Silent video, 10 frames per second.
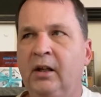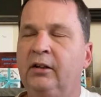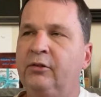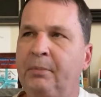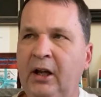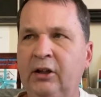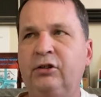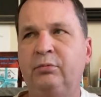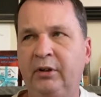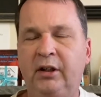this
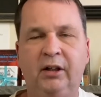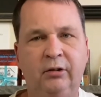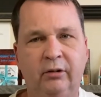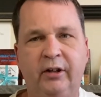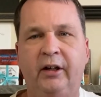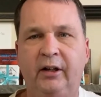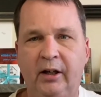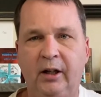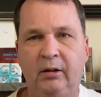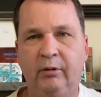past weekend, Laura and
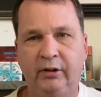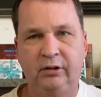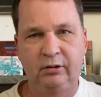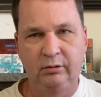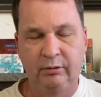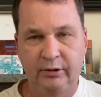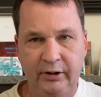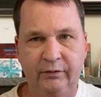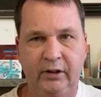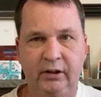I went to
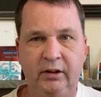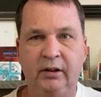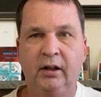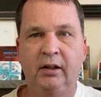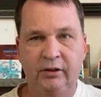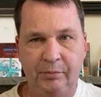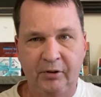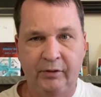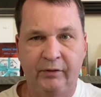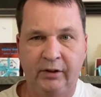Cleveland,
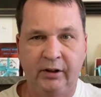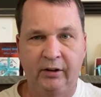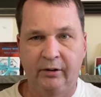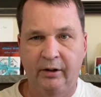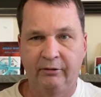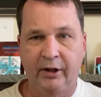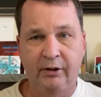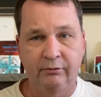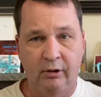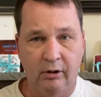specifically the Rock
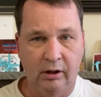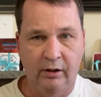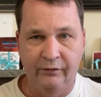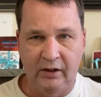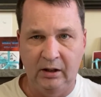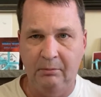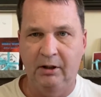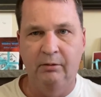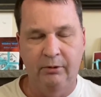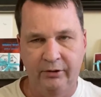and Roll Hall of Fame.
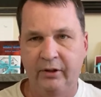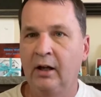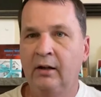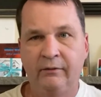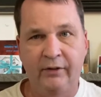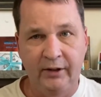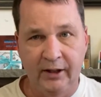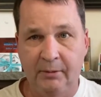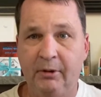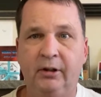It was
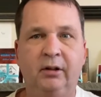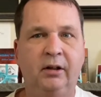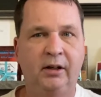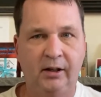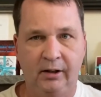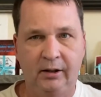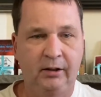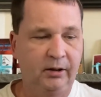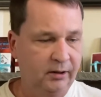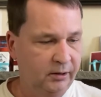phenomenal,
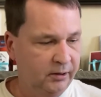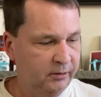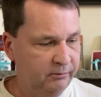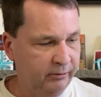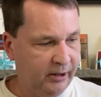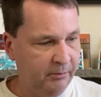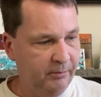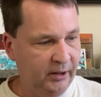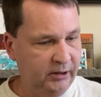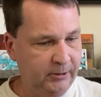highly
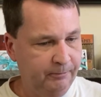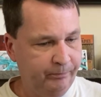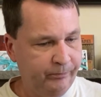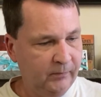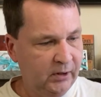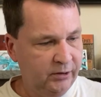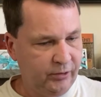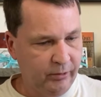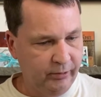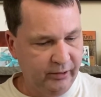recommend it.
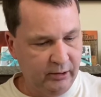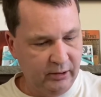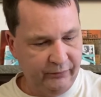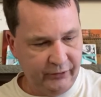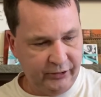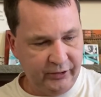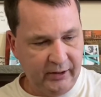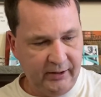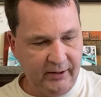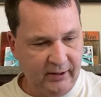So the first
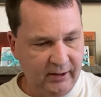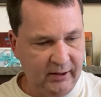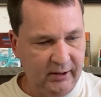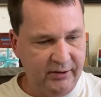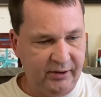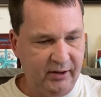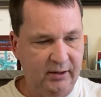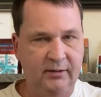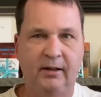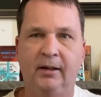lot is
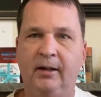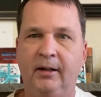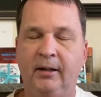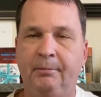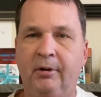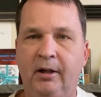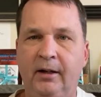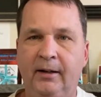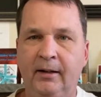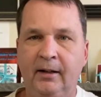things I bought